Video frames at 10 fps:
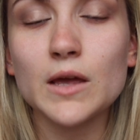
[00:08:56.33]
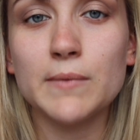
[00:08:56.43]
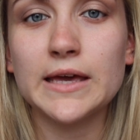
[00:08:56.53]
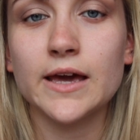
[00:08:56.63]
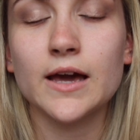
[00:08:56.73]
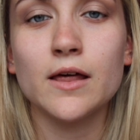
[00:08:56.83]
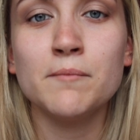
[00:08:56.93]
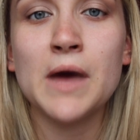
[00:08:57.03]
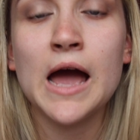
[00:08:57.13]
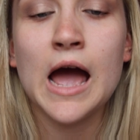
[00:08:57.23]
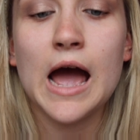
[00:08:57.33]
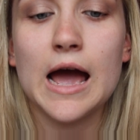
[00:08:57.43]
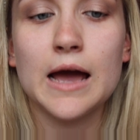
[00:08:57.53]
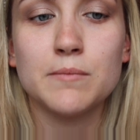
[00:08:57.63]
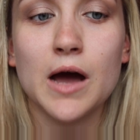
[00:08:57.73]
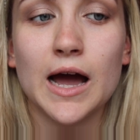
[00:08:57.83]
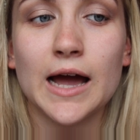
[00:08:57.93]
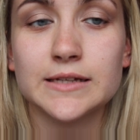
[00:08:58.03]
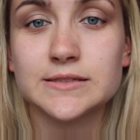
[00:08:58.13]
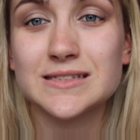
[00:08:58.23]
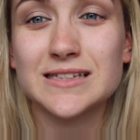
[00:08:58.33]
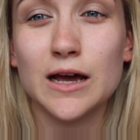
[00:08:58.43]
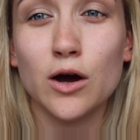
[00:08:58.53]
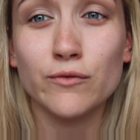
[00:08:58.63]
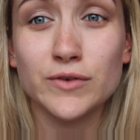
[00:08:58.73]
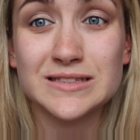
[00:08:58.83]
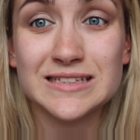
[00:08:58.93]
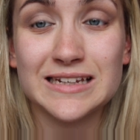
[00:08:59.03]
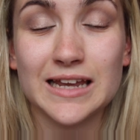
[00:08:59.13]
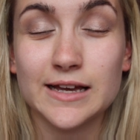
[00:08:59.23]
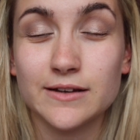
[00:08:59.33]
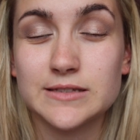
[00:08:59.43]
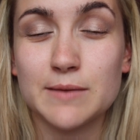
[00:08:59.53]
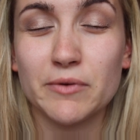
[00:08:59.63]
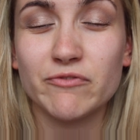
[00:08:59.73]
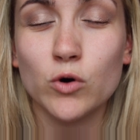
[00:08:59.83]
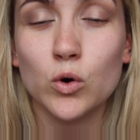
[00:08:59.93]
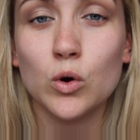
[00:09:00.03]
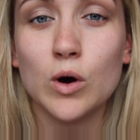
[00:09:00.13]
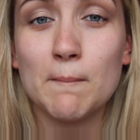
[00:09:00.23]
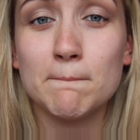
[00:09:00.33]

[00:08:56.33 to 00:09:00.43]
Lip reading: making them, as obviously, like I said before,